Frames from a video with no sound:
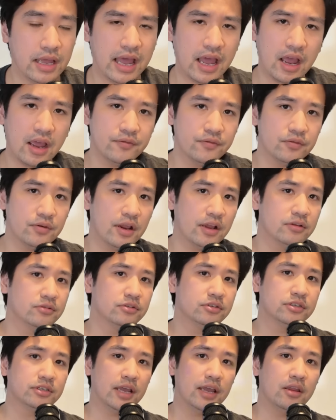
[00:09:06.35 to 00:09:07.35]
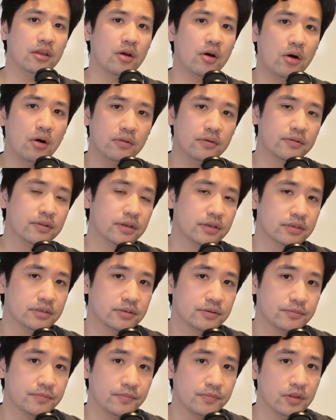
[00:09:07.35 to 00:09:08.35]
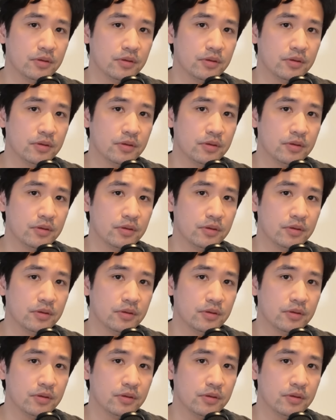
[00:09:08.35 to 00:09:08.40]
After understanding all of this,